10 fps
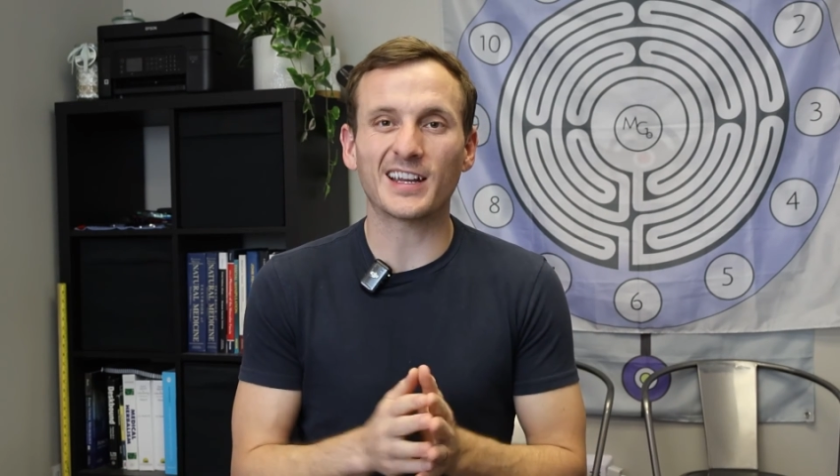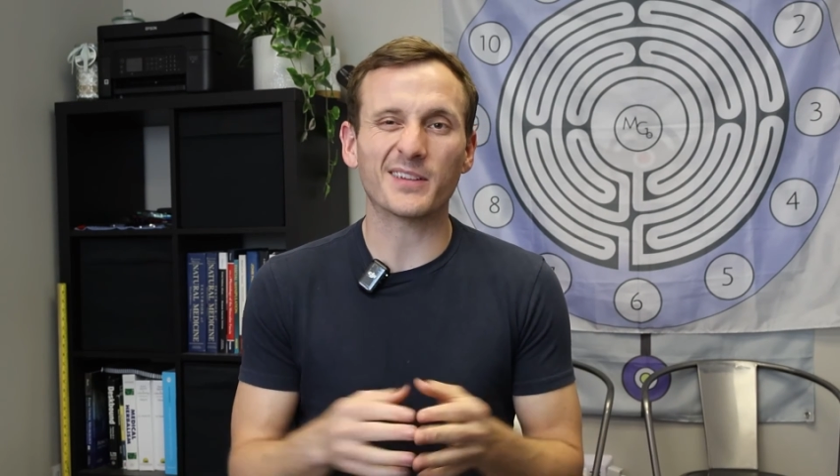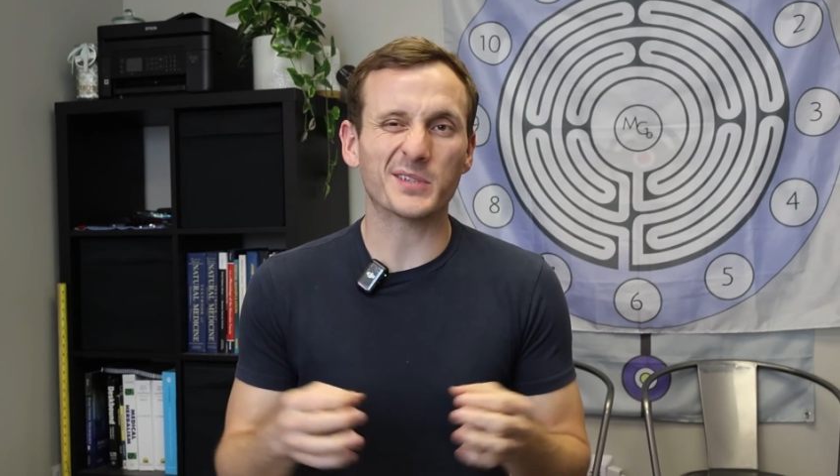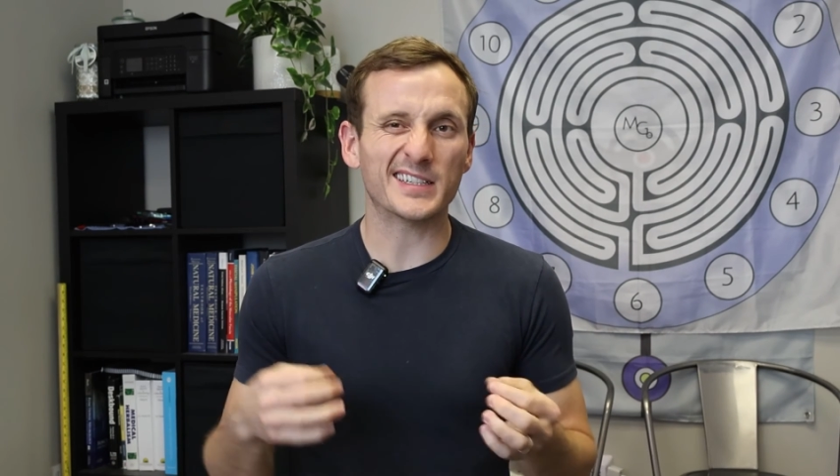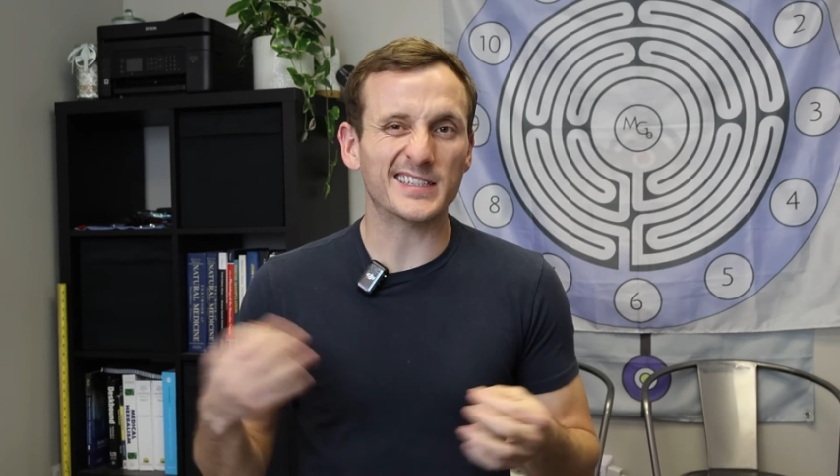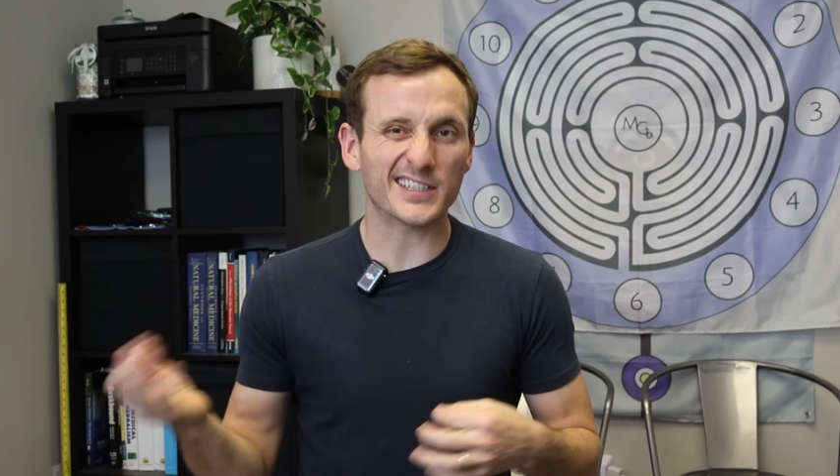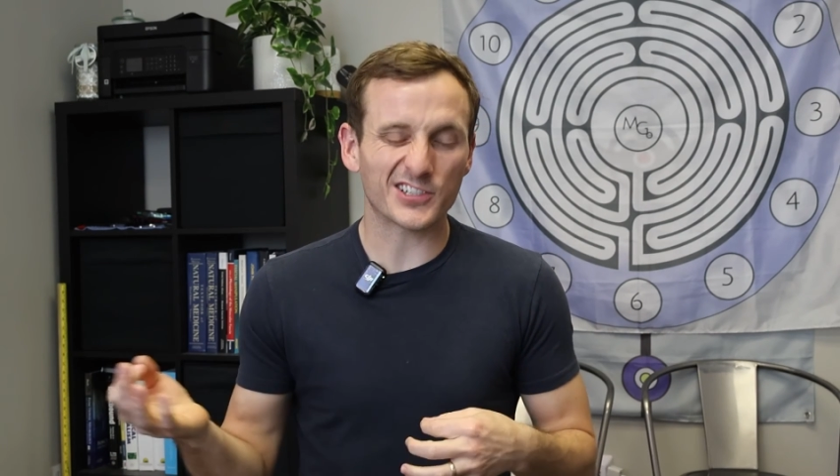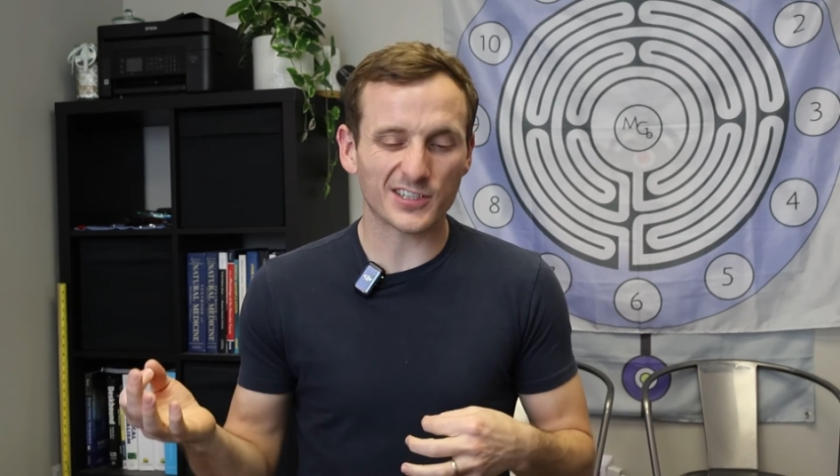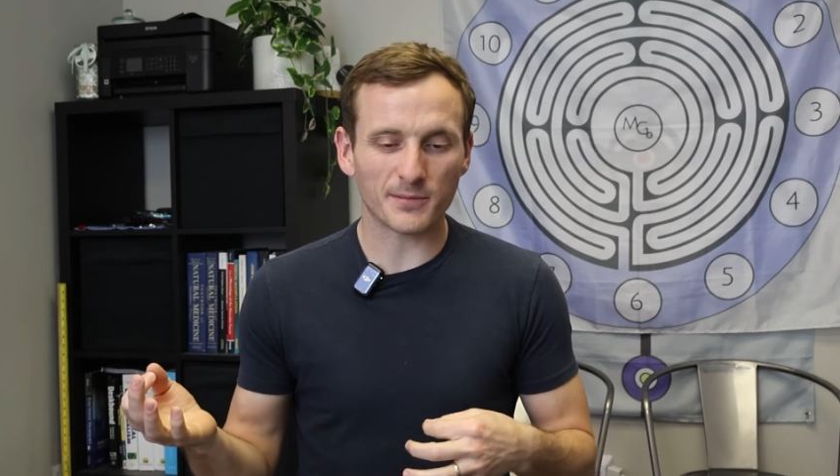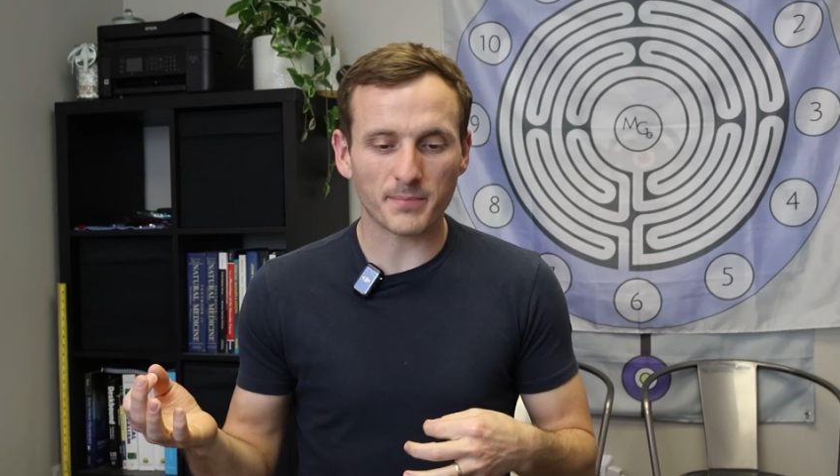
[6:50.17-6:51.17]
I would
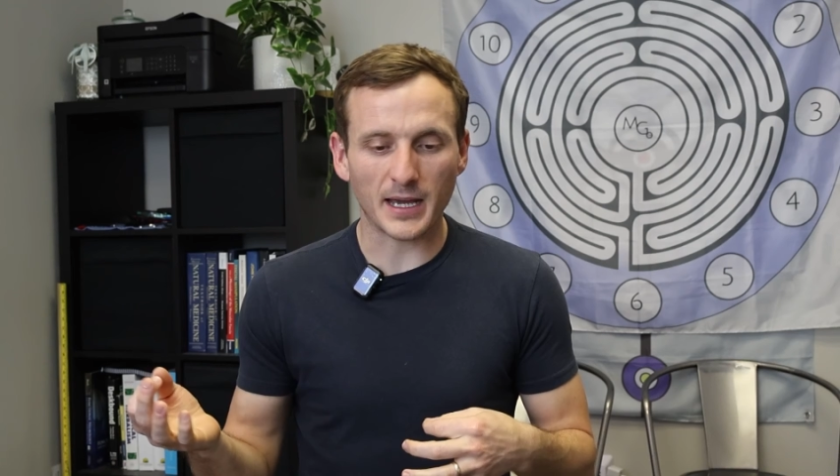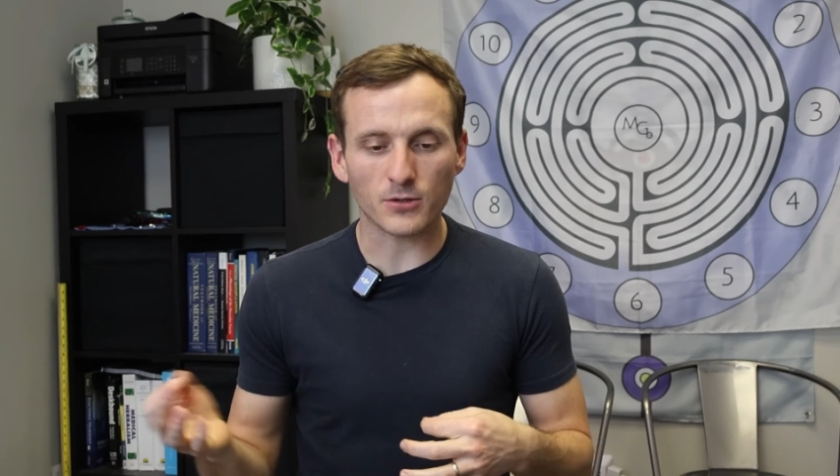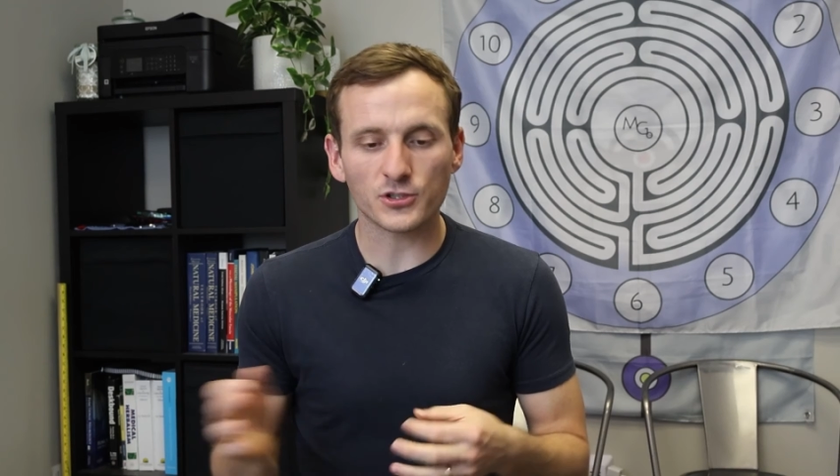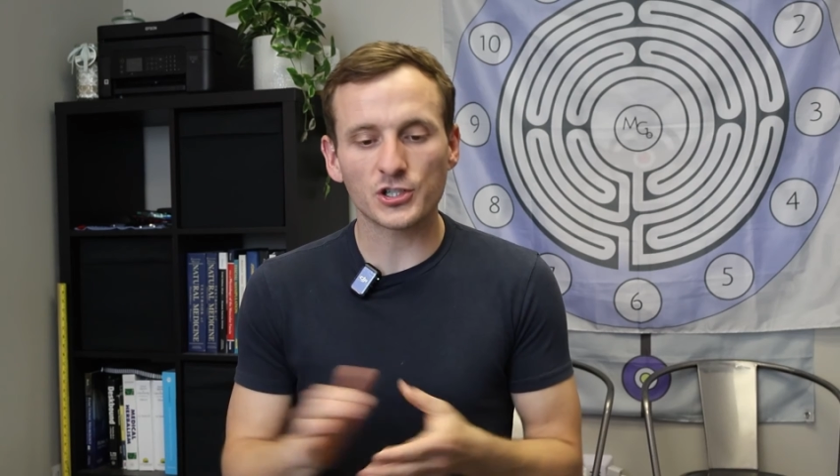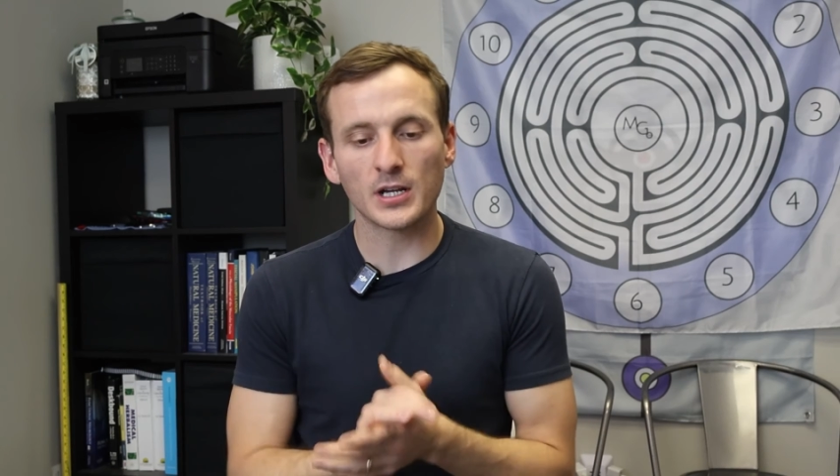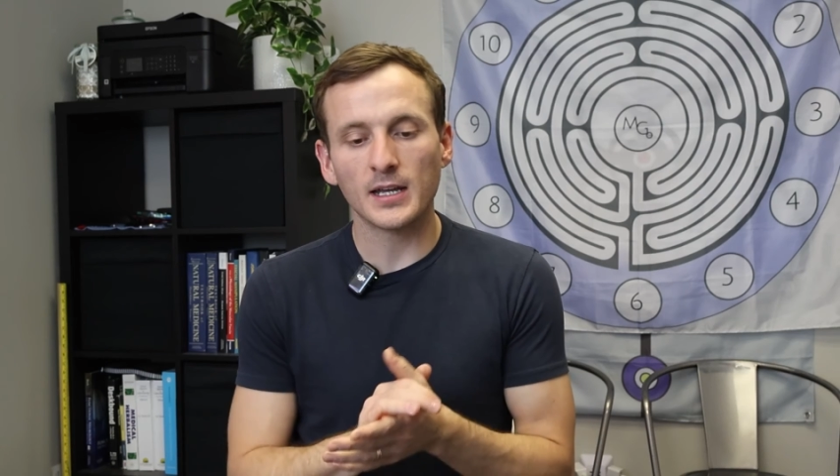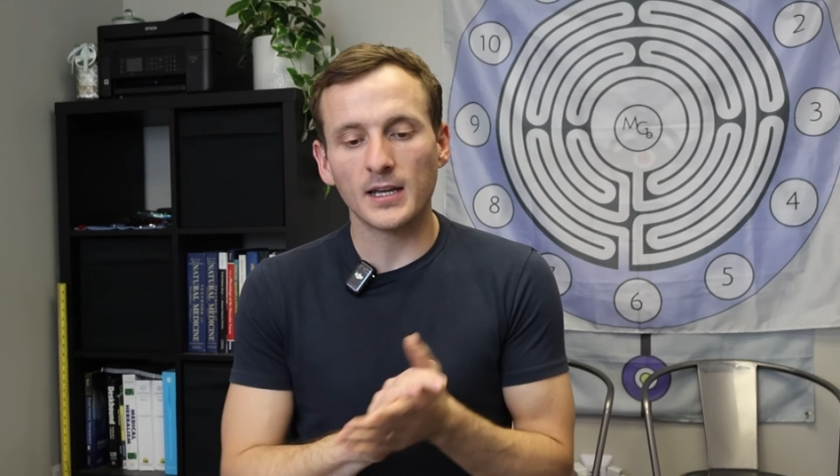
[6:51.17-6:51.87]
ditch the pouch